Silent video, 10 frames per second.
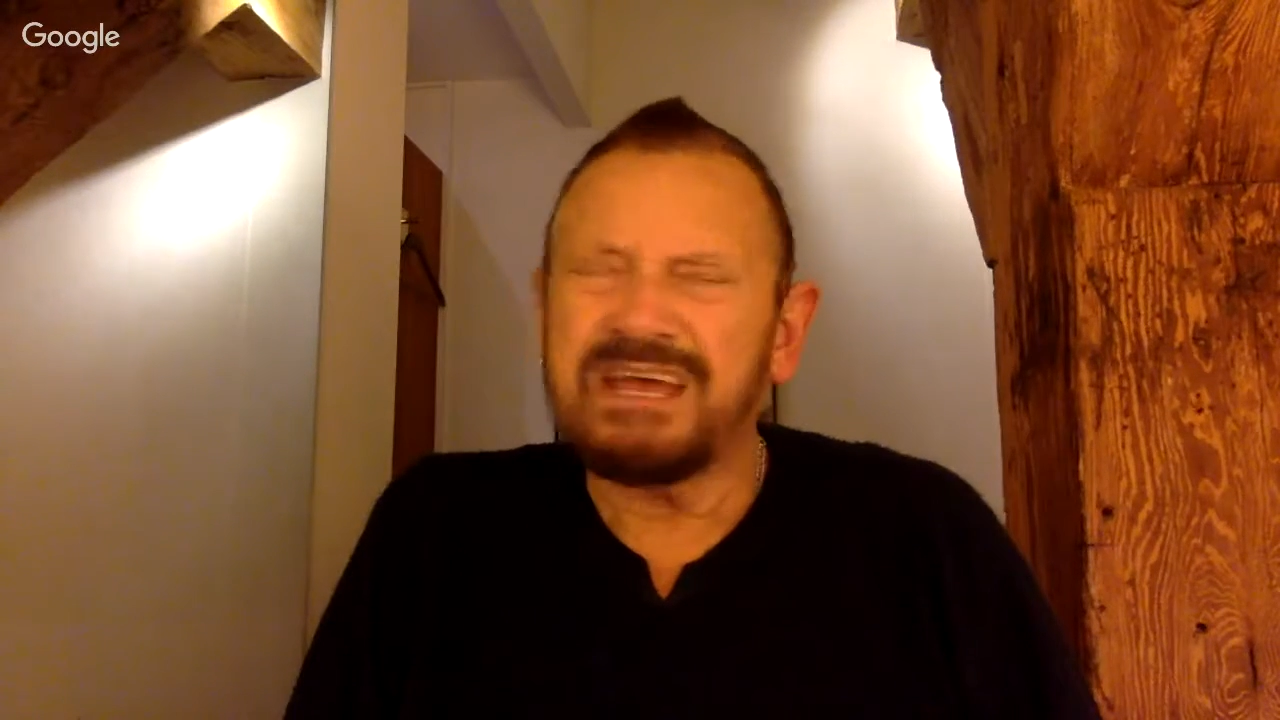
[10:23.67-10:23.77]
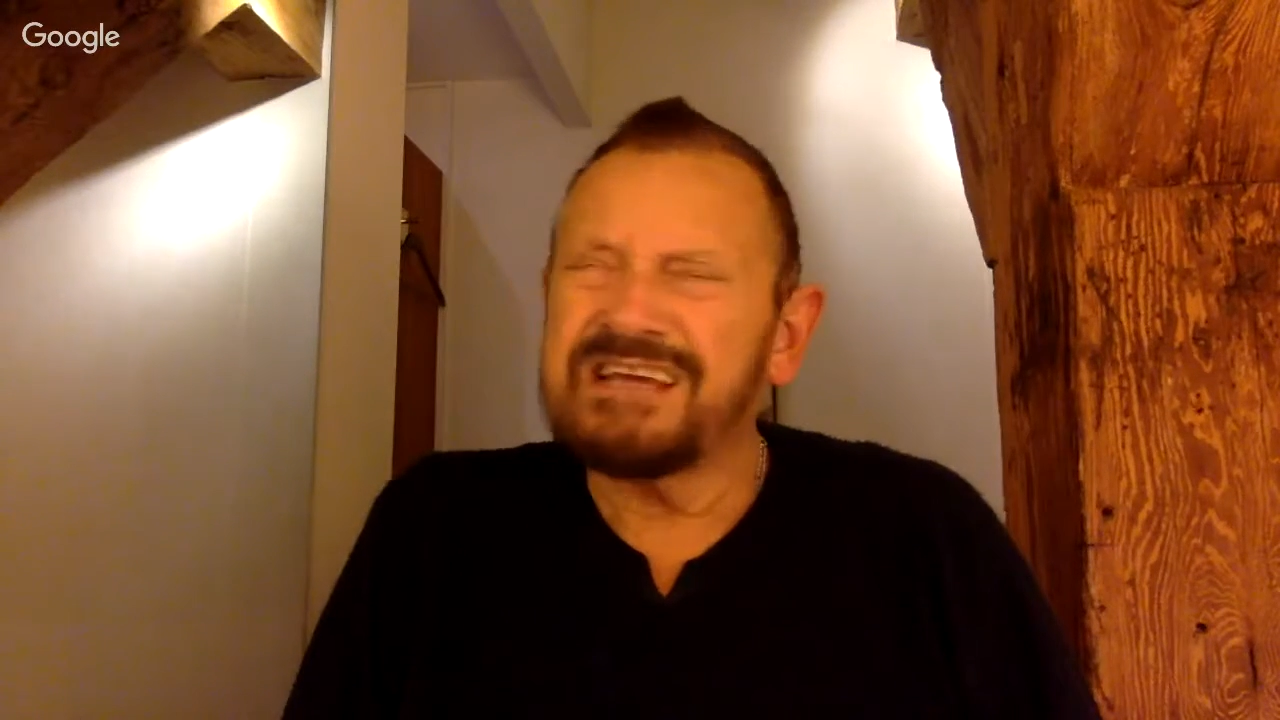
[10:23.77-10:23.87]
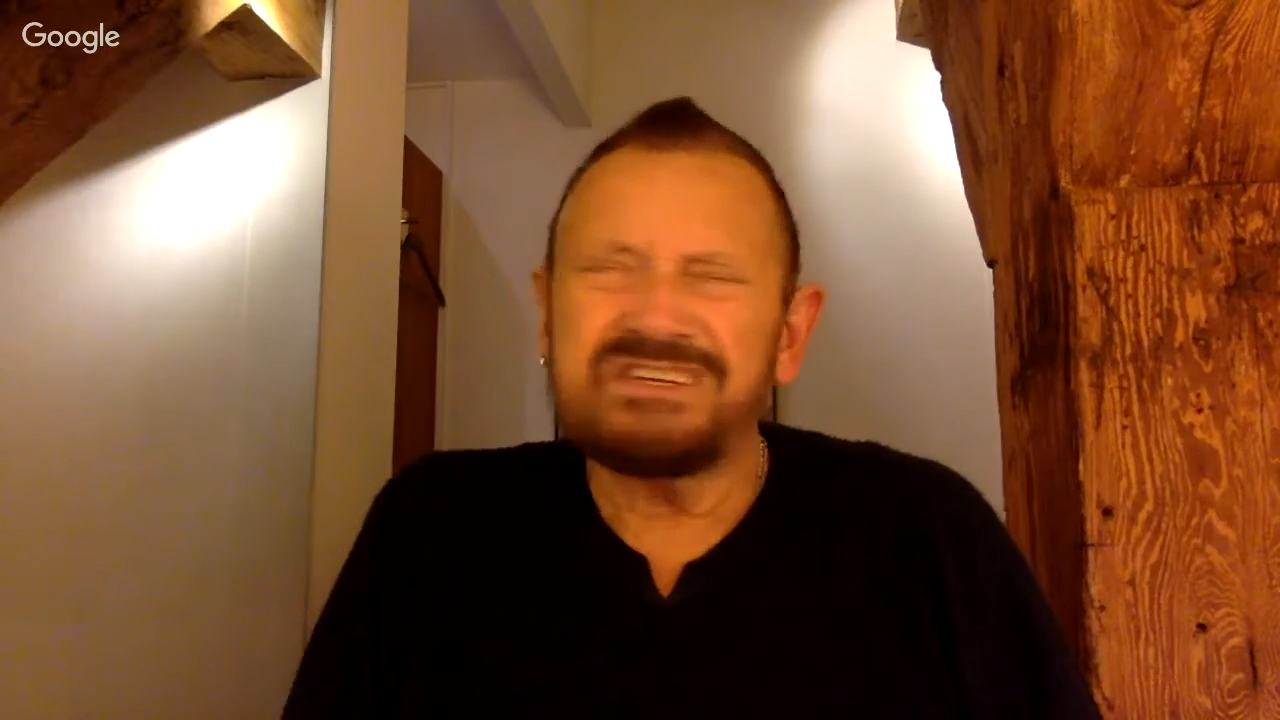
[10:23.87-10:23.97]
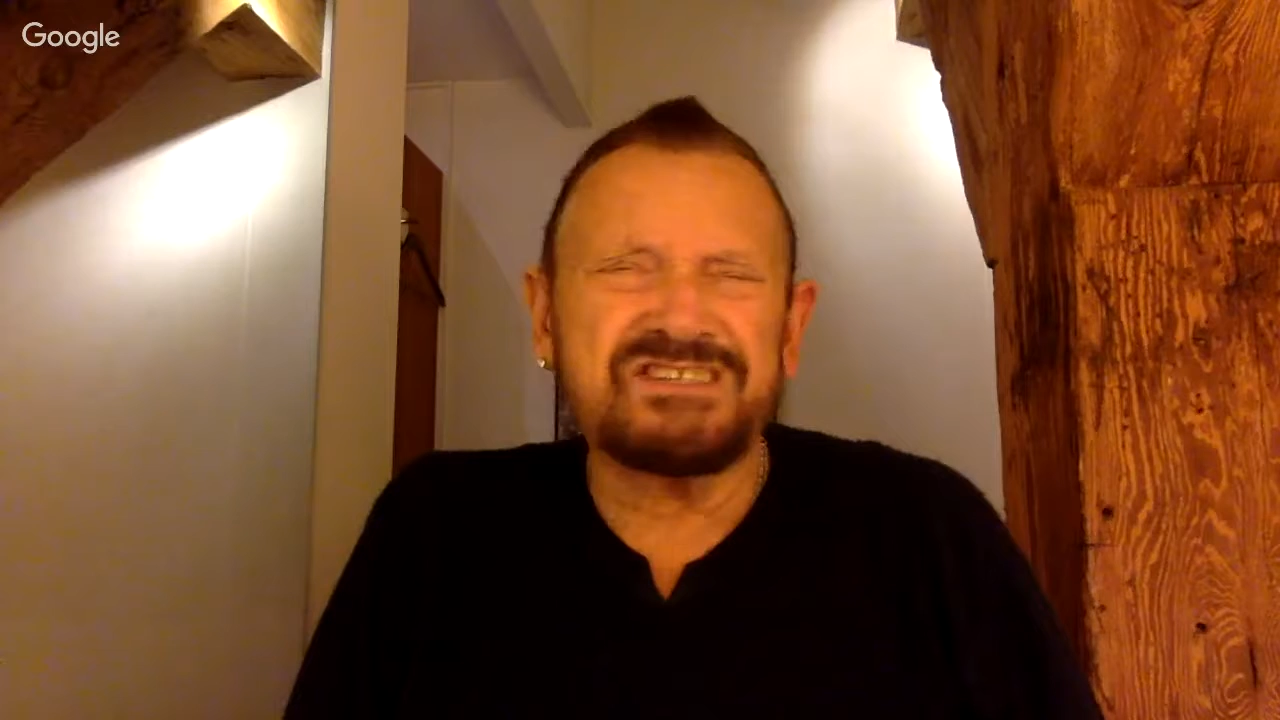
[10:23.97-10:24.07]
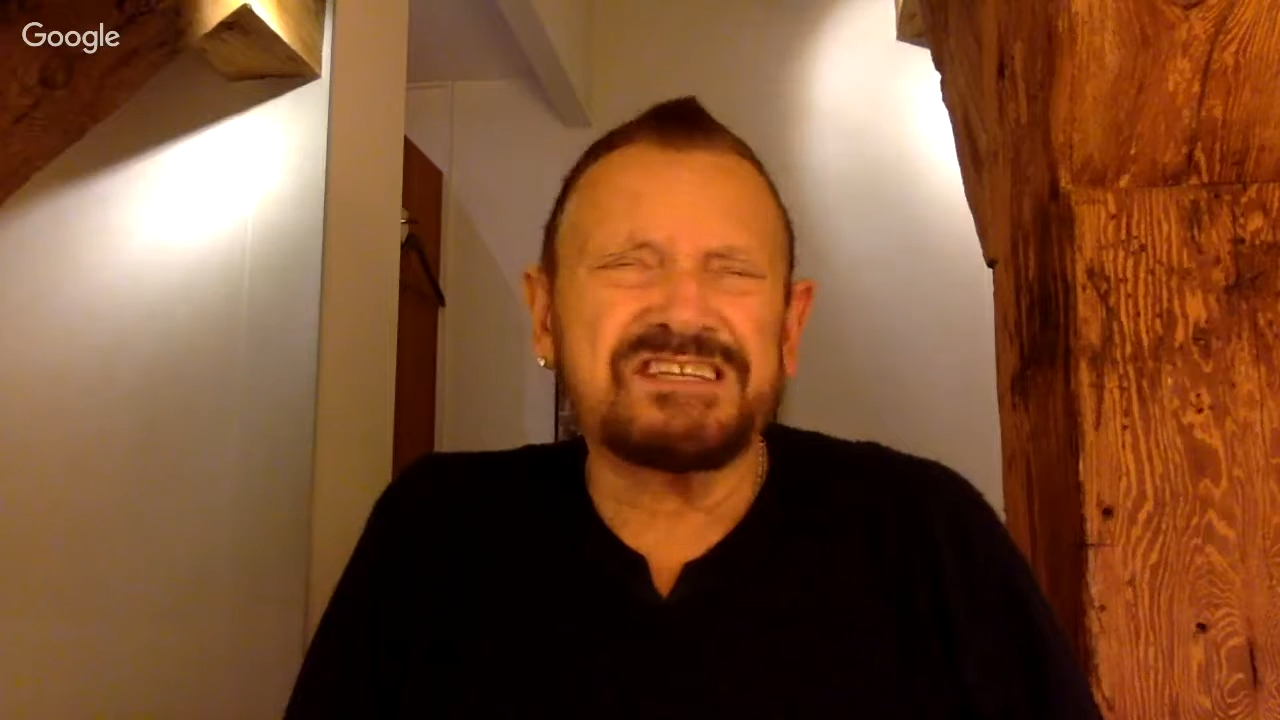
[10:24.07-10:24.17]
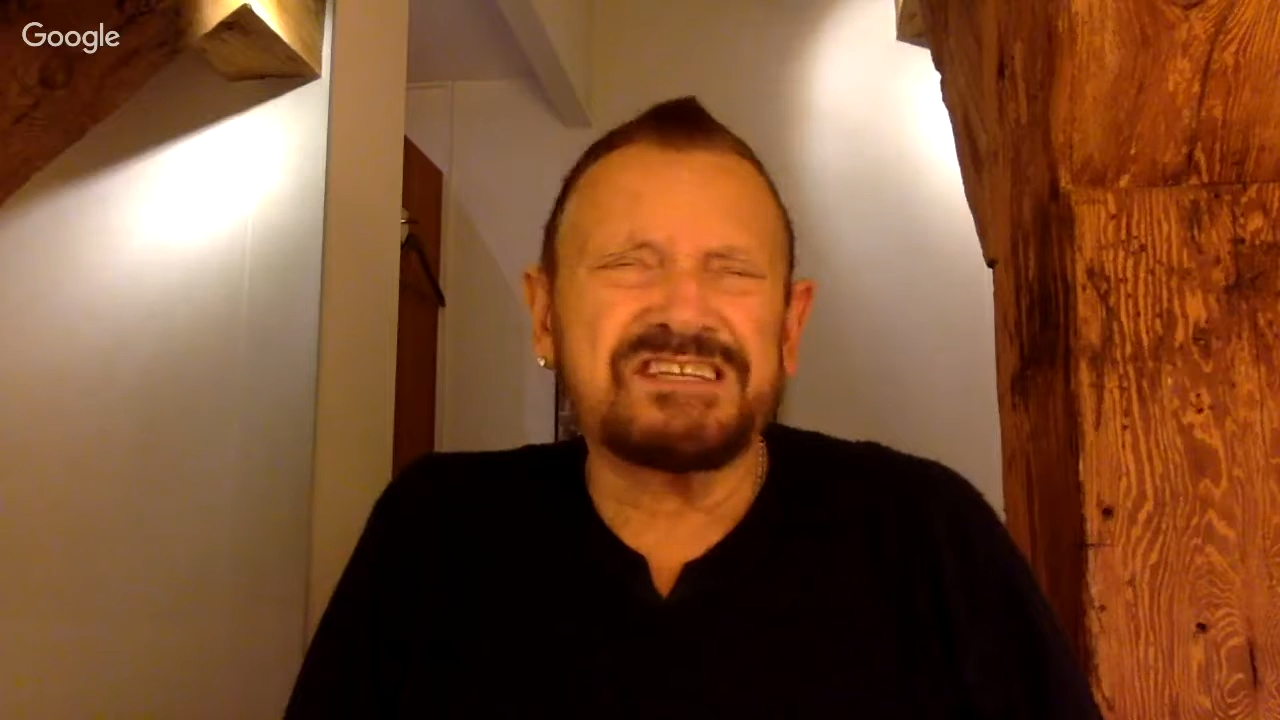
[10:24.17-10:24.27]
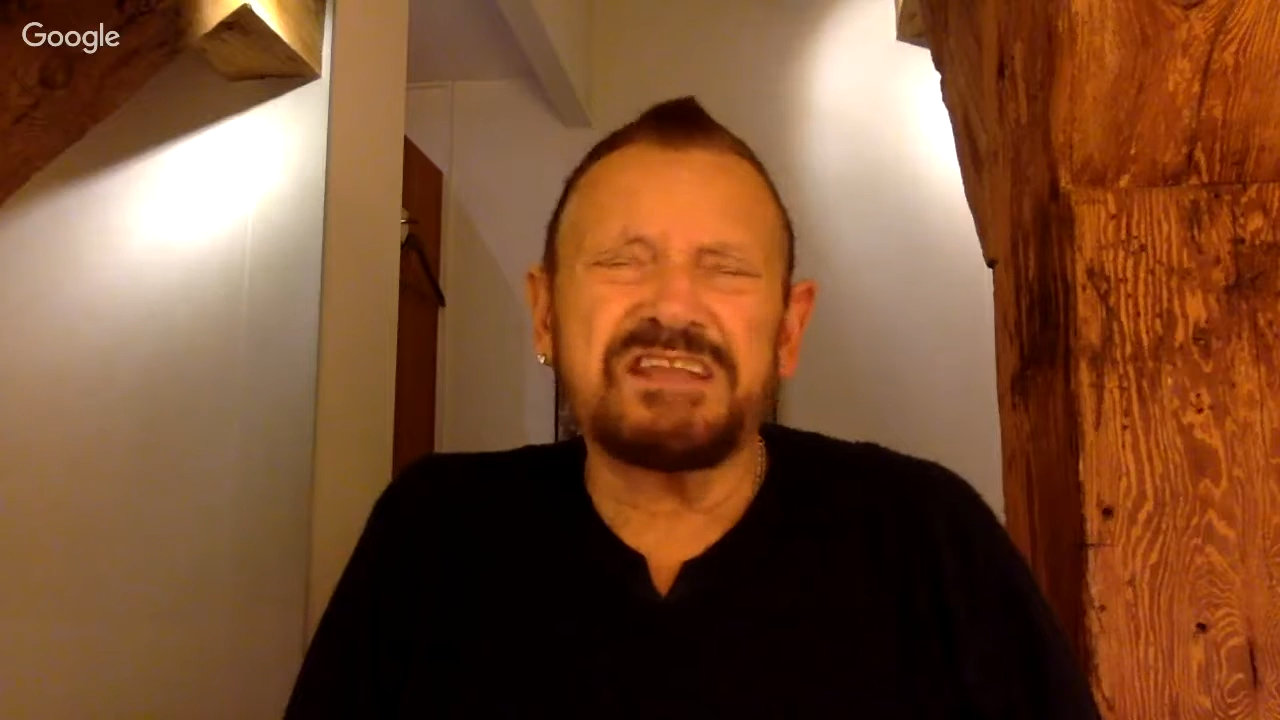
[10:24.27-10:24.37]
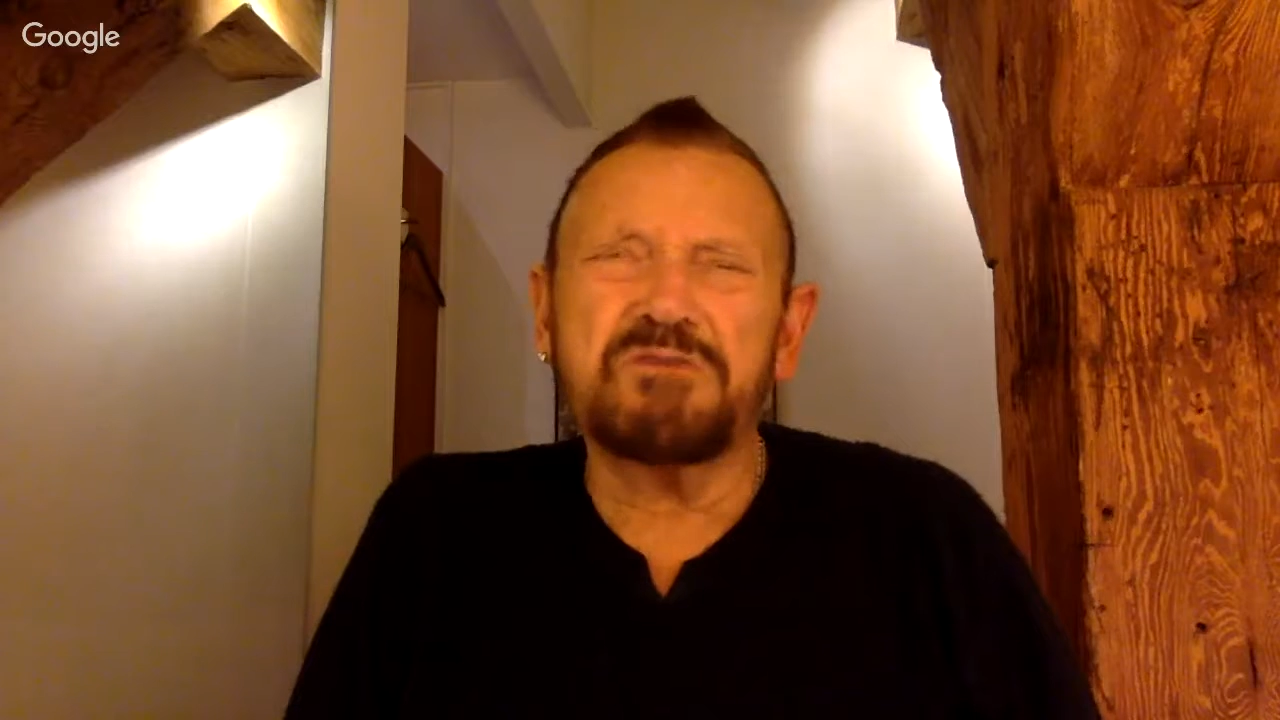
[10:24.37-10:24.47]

She said, no,